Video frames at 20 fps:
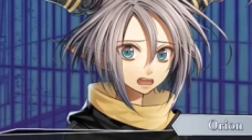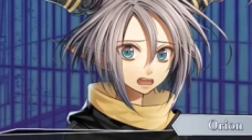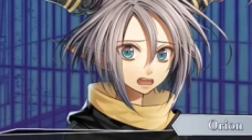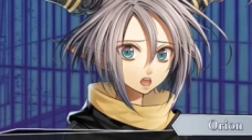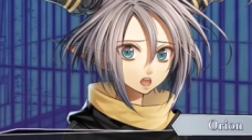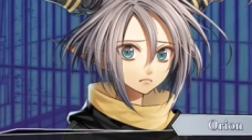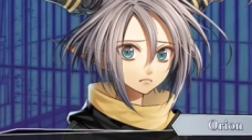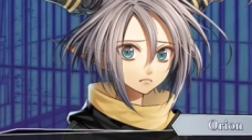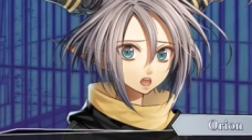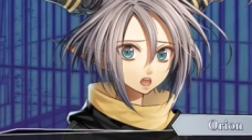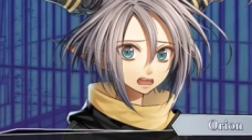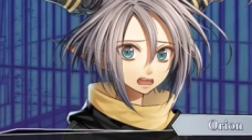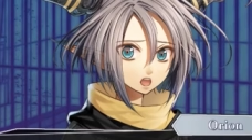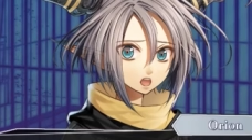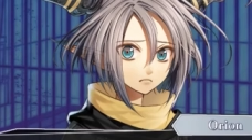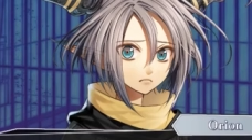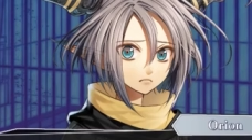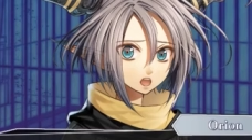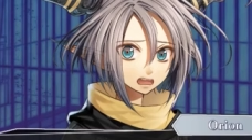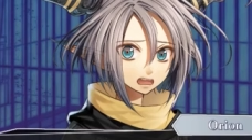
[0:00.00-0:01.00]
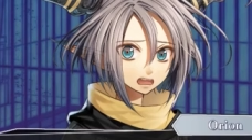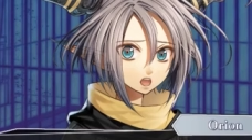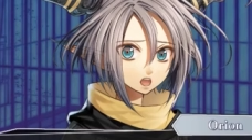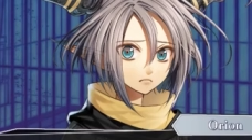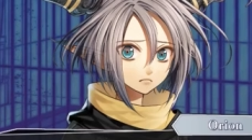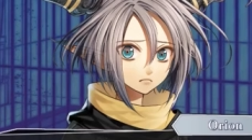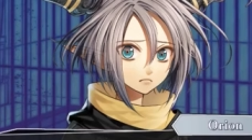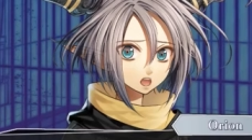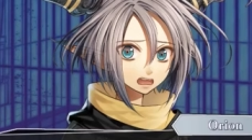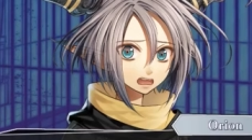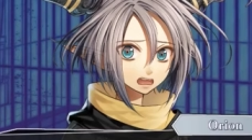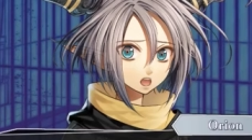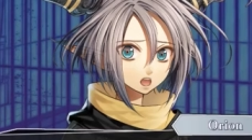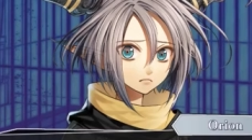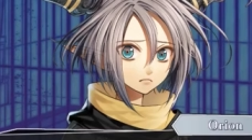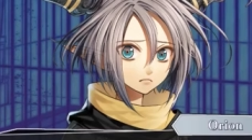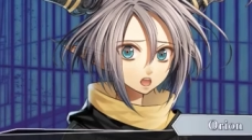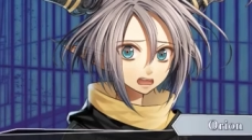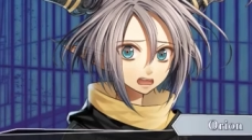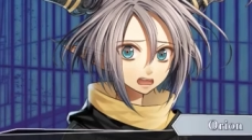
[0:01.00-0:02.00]
In that case, he'll realize that you
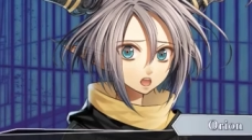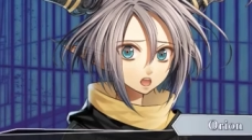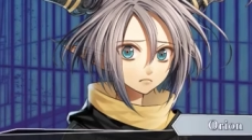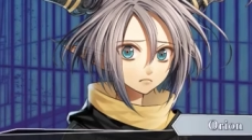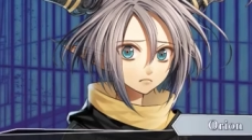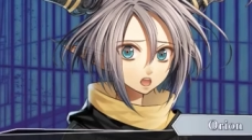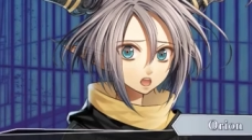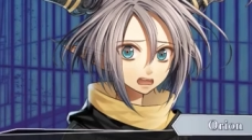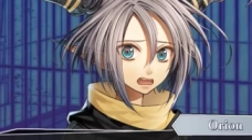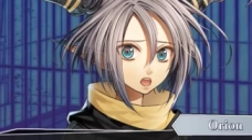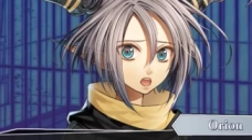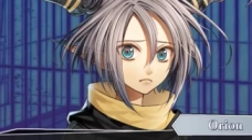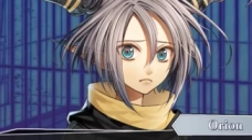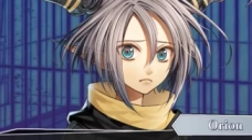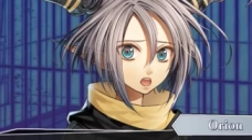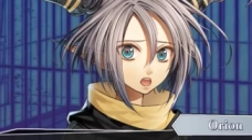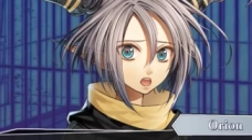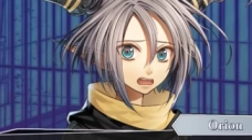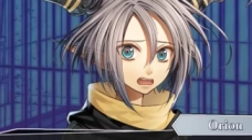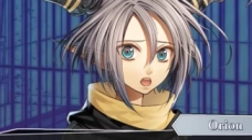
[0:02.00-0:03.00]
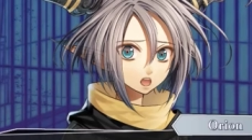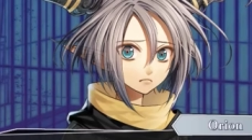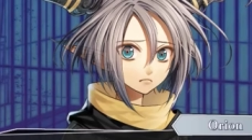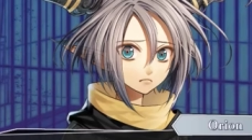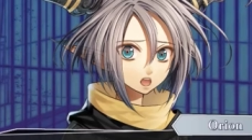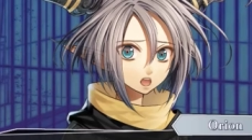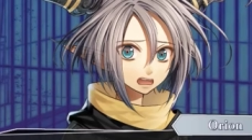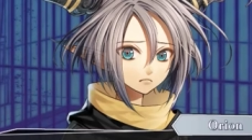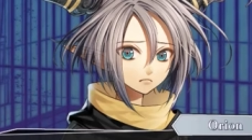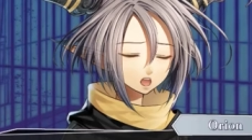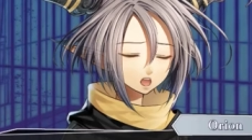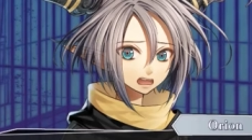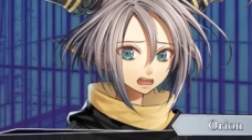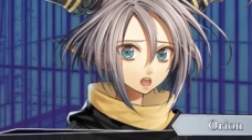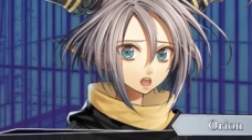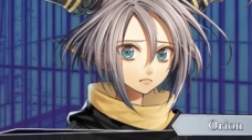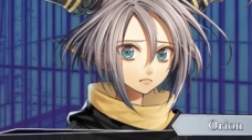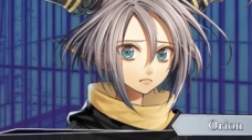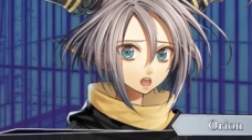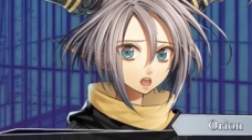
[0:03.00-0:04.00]
saw the messages. This is the
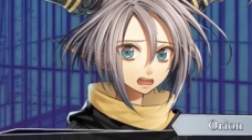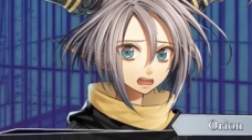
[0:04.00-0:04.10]
worst.